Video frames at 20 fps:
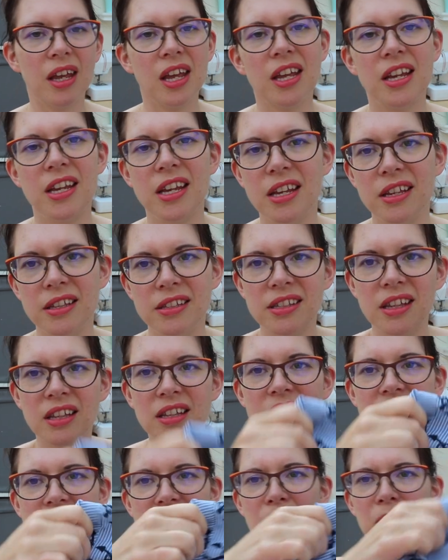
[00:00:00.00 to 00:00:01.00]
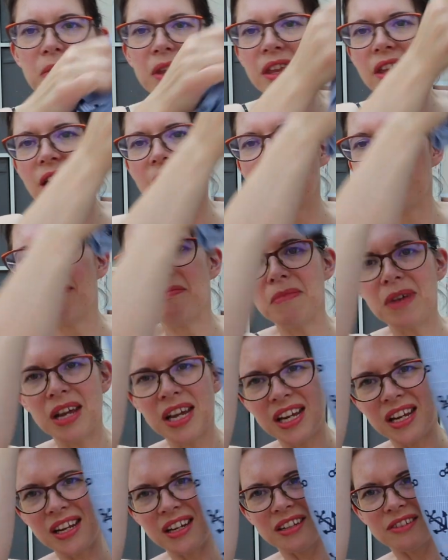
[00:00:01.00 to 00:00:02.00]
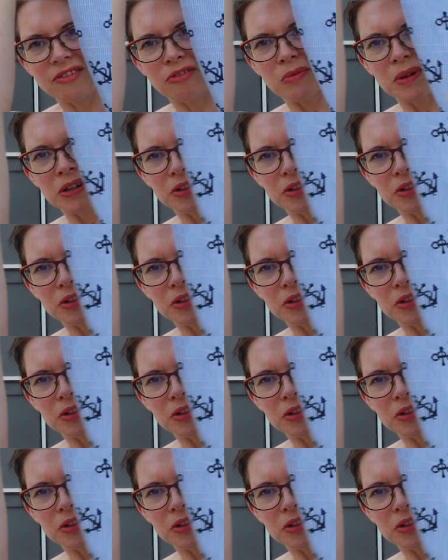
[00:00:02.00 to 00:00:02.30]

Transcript: is something that I've made for